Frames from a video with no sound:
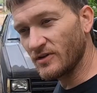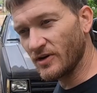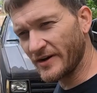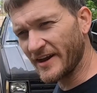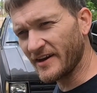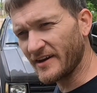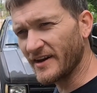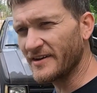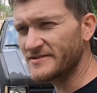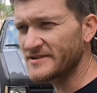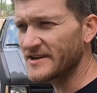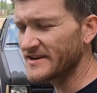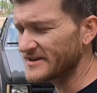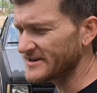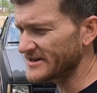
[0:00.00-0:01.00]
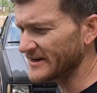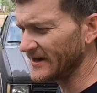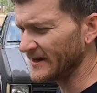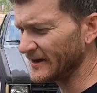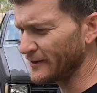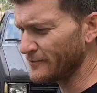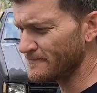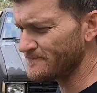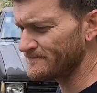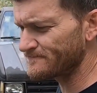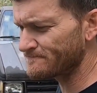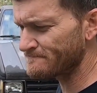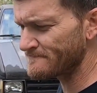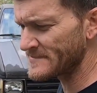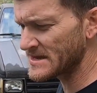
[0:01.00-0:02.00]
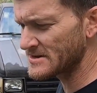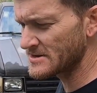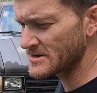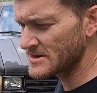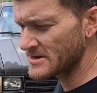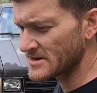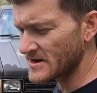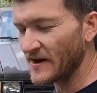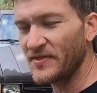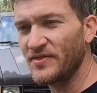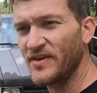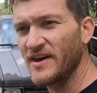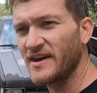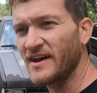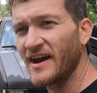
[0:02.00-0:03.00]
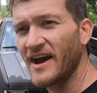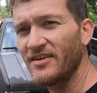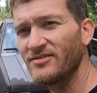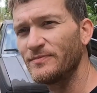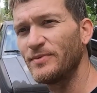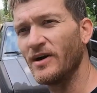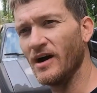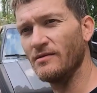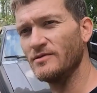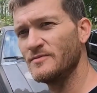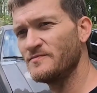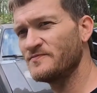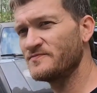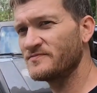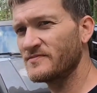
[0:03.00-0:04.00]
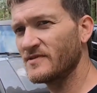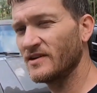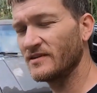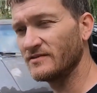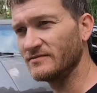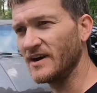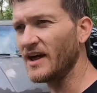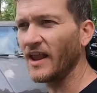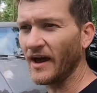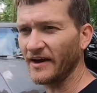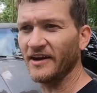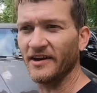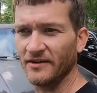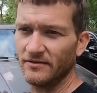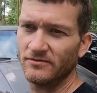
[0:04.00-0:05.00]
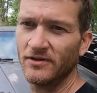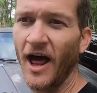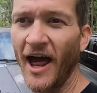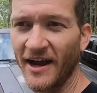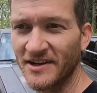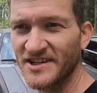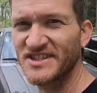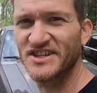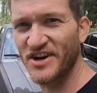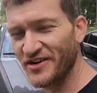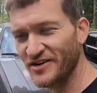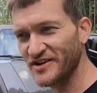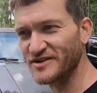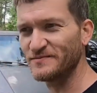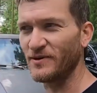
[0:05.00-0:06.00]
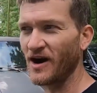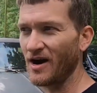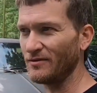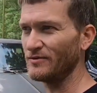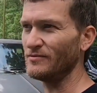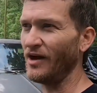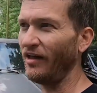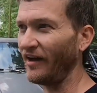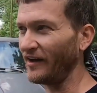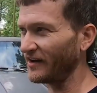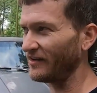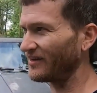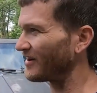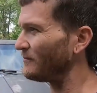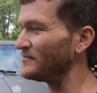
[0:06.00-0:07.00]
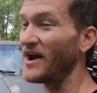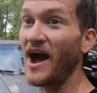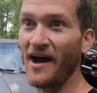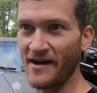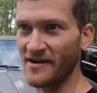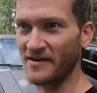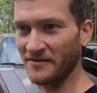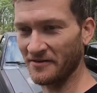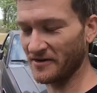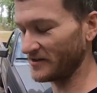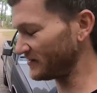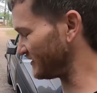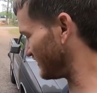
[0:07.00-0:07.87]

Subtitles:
Okay guys, I think I have a problem. Not like a serious problem, not like I'm dying or anything